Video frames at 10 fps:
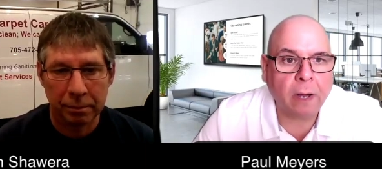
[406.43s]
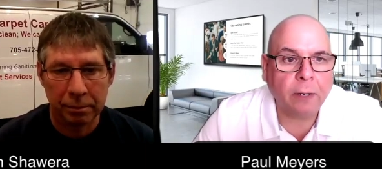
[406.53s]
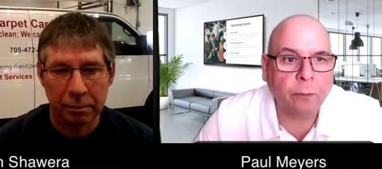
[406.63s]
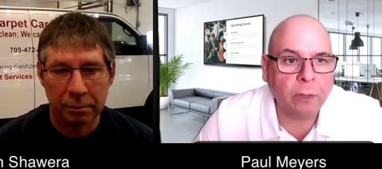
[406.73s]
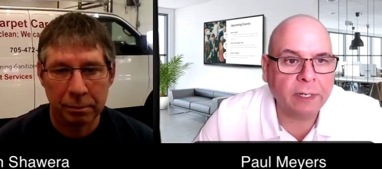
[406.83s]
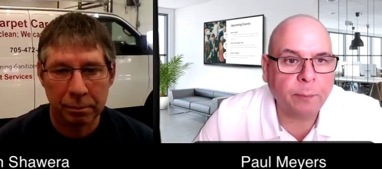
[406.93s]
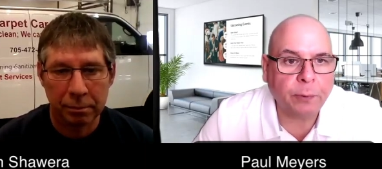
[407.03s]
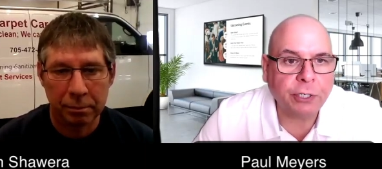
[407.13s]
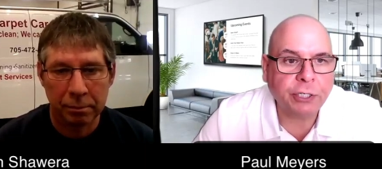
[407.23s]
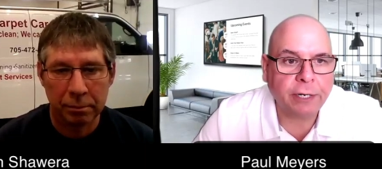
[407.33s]
Speaker 1: I really
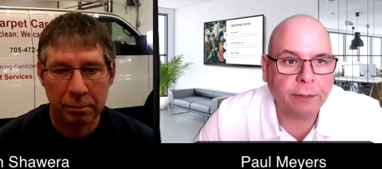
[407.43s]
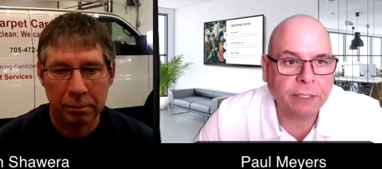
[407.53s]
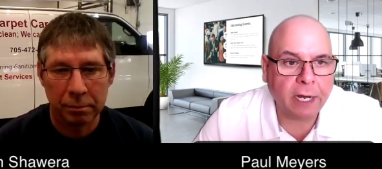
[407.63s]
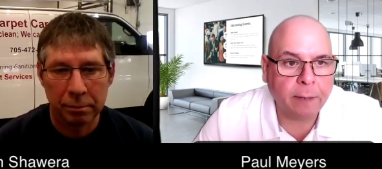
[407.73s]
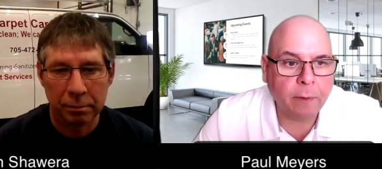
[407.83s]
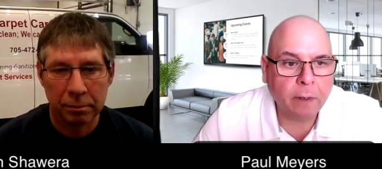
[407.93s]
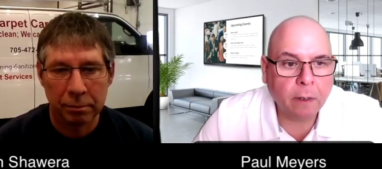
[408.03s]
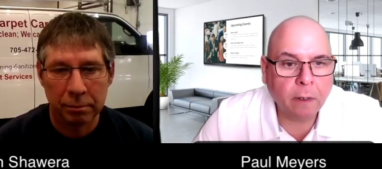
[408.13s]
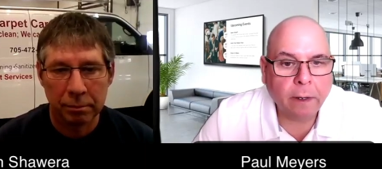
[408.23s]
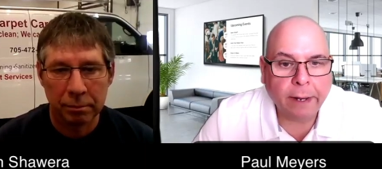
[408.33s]
appreciate your time.
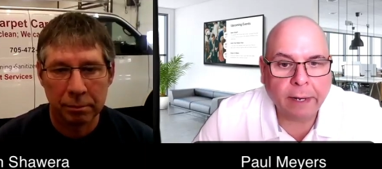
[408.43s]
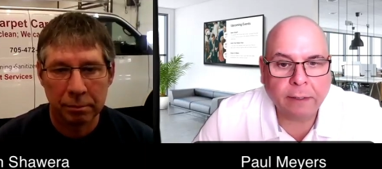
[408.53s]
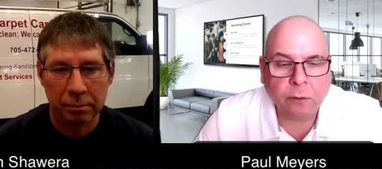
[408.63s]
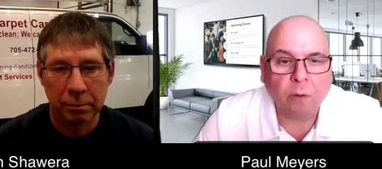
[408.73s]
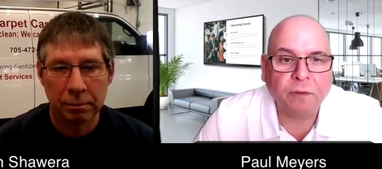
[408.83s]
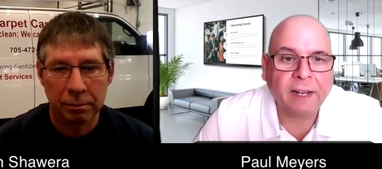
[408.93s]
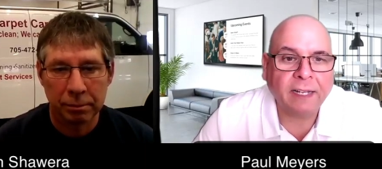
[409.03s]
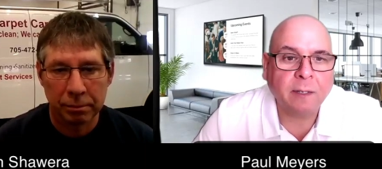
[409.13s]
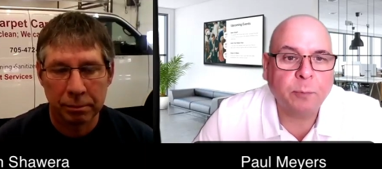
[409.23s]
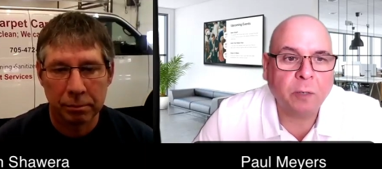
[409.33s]
And don't
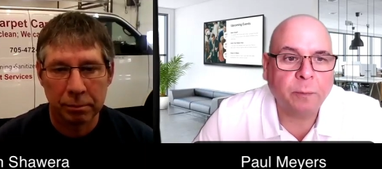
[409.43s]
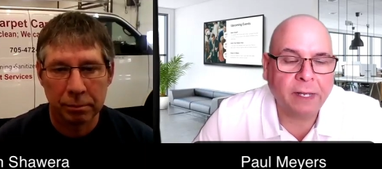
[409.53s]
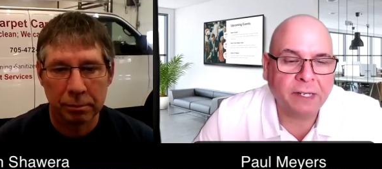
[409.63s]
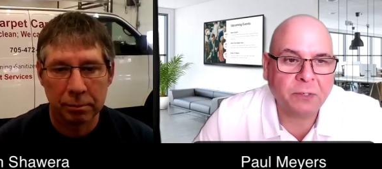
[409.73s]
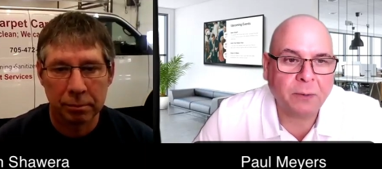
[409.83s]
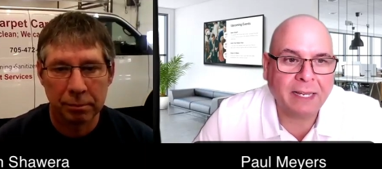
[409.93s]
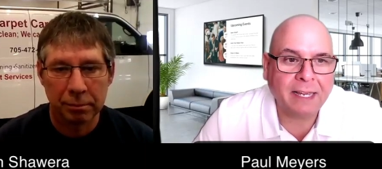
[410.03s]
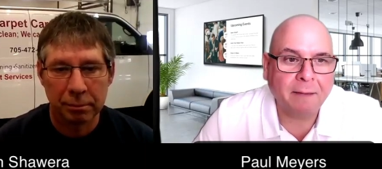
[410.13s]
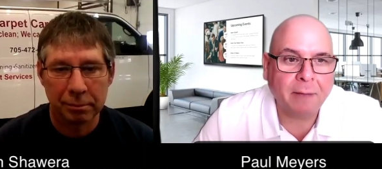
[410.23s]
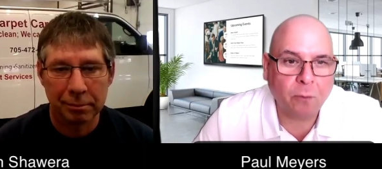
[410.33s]
forget to book me in so I can
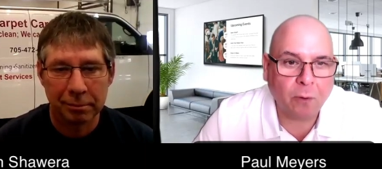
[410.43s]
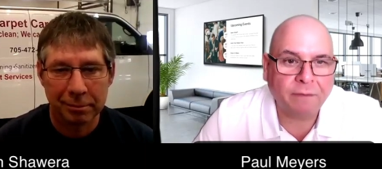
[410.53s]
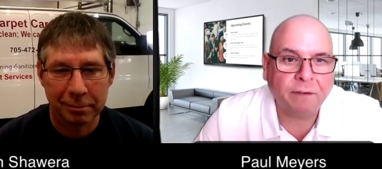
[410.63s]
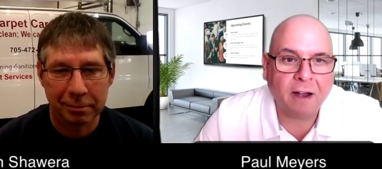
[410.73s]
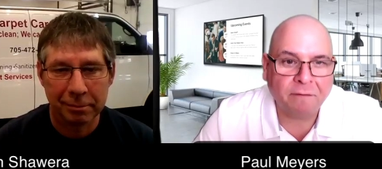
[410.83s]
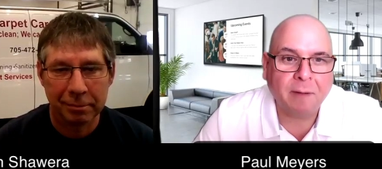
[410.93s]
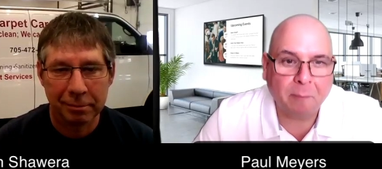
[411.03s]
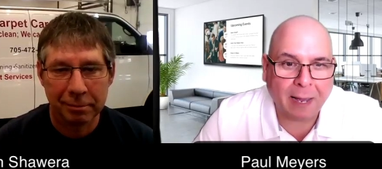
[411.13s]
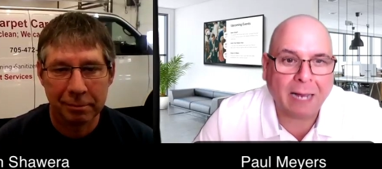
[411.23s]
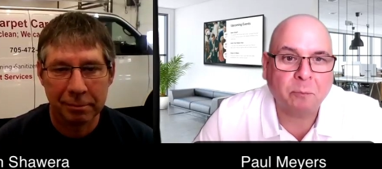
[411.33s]
get my wife off my
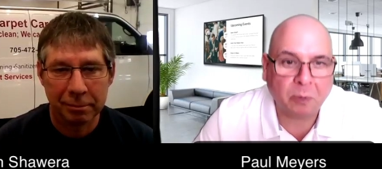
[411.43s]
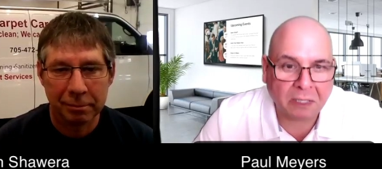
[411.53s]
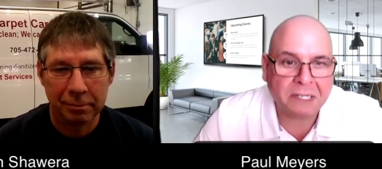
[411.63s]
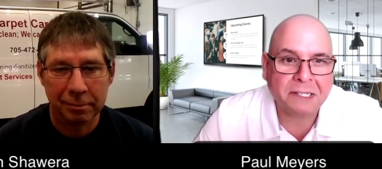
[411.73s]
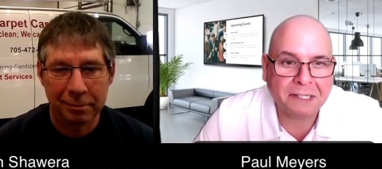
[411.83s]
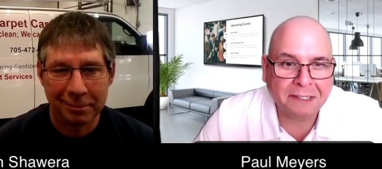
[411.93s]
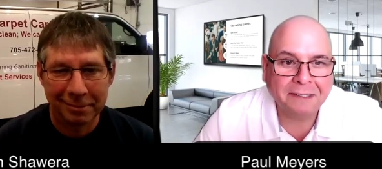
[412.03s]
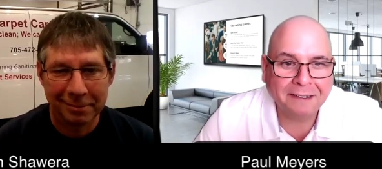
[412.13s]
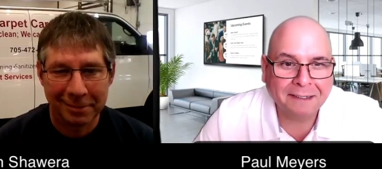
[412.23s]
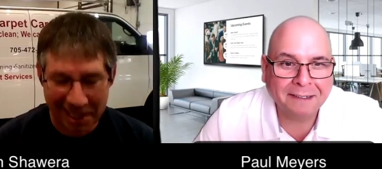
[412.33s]
back, please.
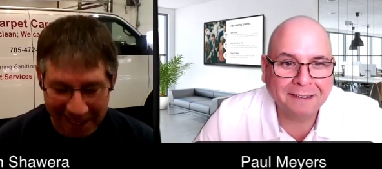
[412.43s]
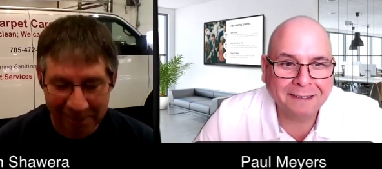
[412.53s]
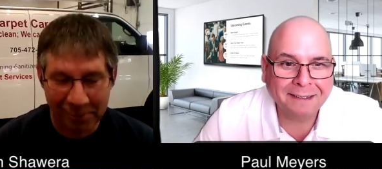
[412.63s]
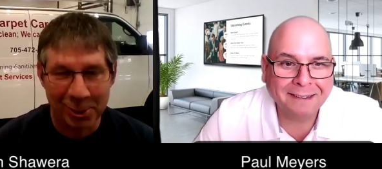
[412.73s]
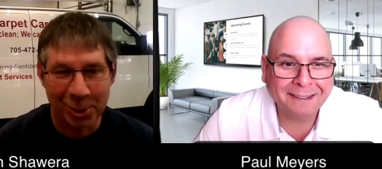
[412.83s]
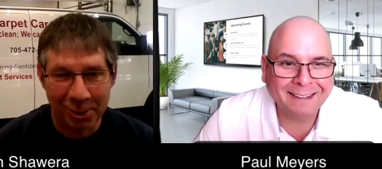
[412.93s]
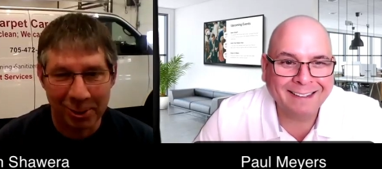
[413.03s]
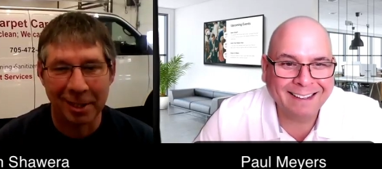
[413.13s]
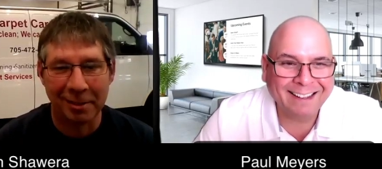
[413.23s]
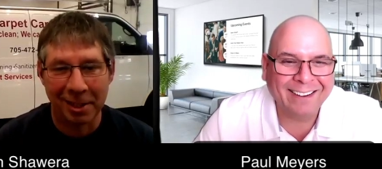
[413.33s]
Speaker 2: Yes, for
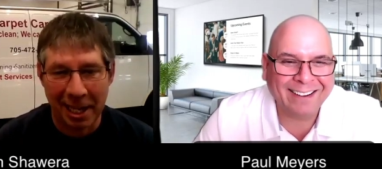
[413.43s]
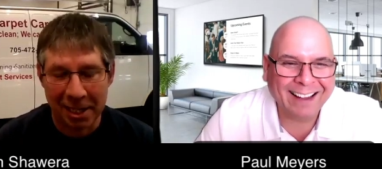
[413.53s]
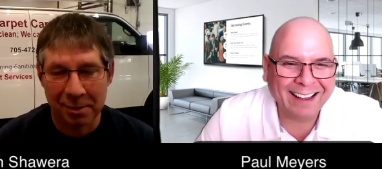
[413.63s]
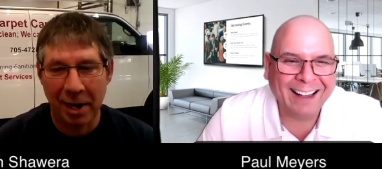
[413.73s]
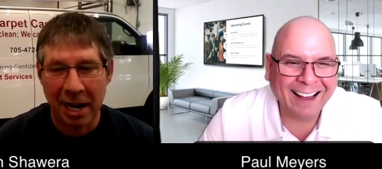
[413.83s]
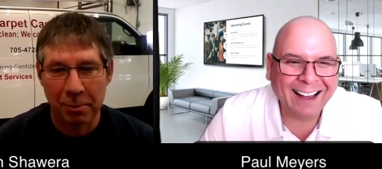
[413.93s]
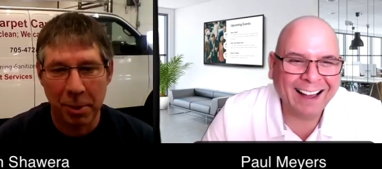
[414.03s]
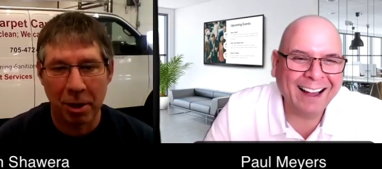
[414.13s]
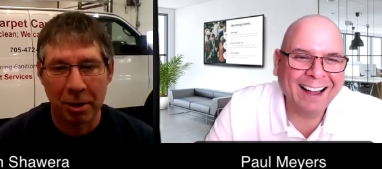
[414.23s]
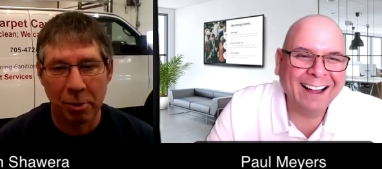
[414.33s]
sure. And thanks for having
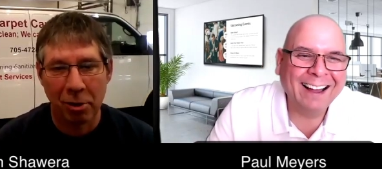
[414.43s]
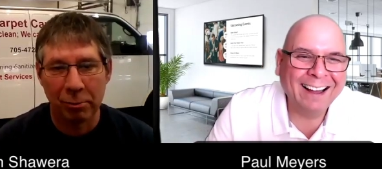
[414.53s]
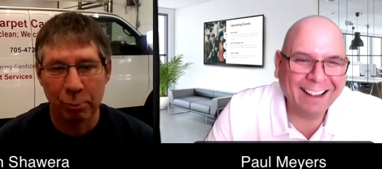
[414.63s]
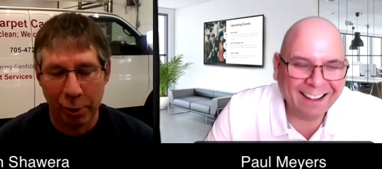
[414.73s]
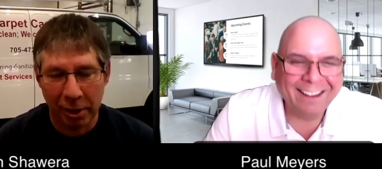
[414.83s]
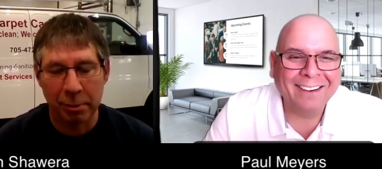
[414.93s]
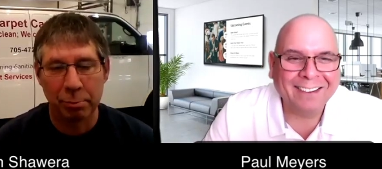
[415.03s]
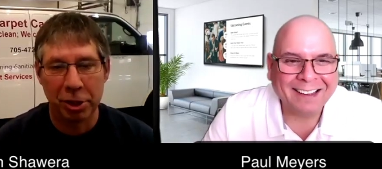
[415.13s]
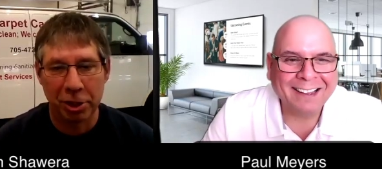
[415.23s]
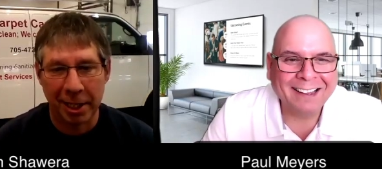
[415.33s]
me on, Paul. Really
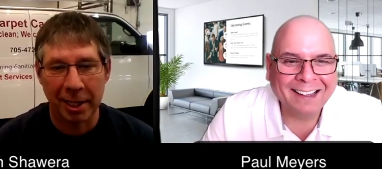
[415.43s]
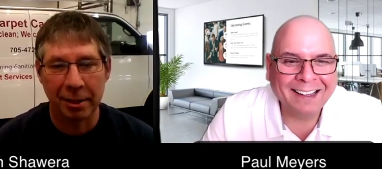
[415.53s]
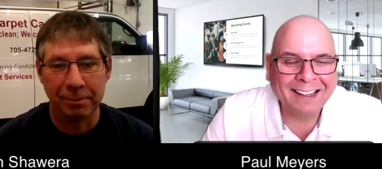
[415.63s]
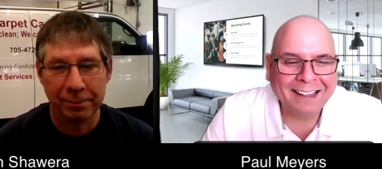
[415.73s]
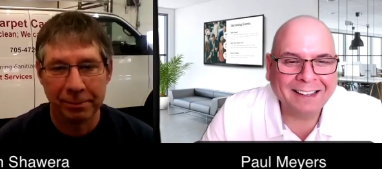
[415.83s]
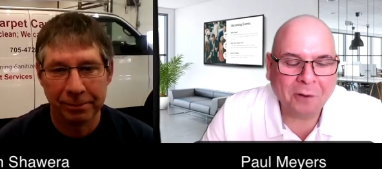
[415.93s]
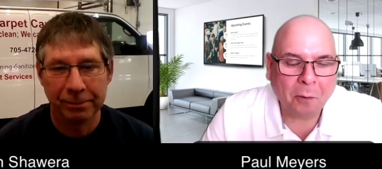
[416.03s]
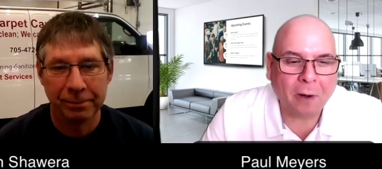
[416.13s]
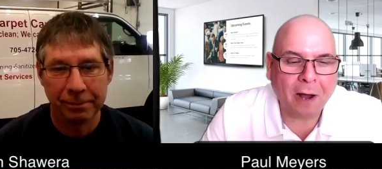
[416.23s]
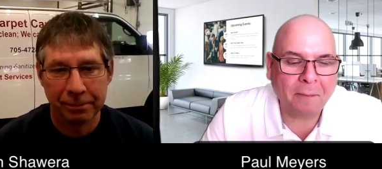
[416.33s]
appreciate
Speaker 1: it. No
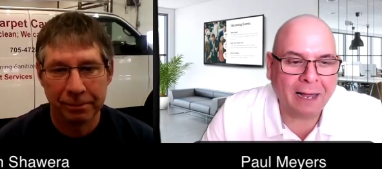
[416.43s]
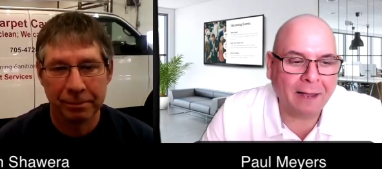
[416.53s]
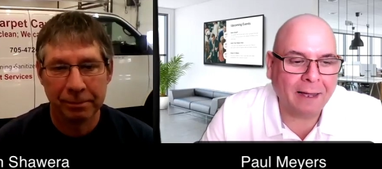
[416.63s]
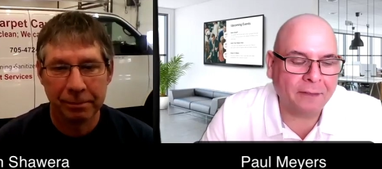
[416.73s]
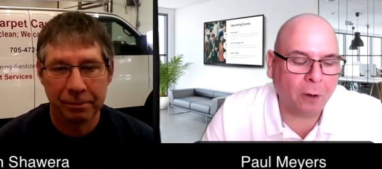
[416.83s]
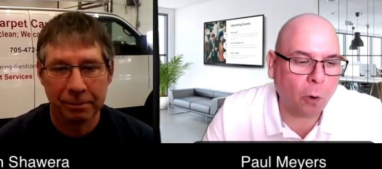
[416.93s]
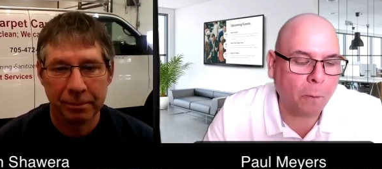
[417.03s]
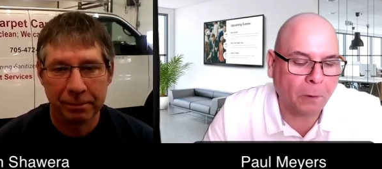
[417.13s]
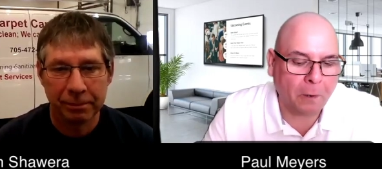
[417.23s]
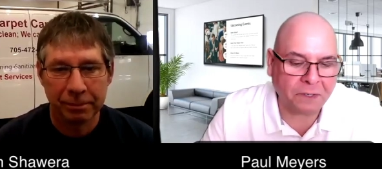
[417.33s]
problem. I, I, the
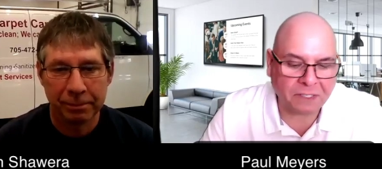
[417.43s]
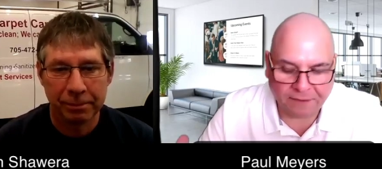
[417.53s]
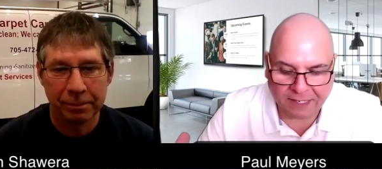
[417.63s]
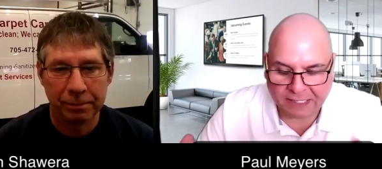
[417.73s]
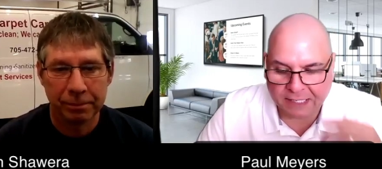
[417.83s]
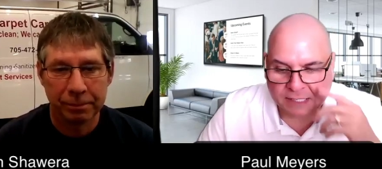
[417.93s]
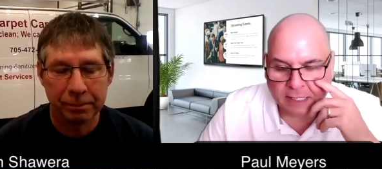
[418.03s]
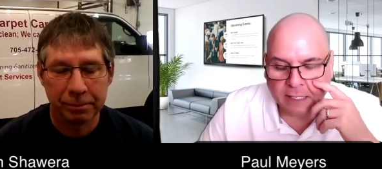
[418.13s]
whole purpose of this is,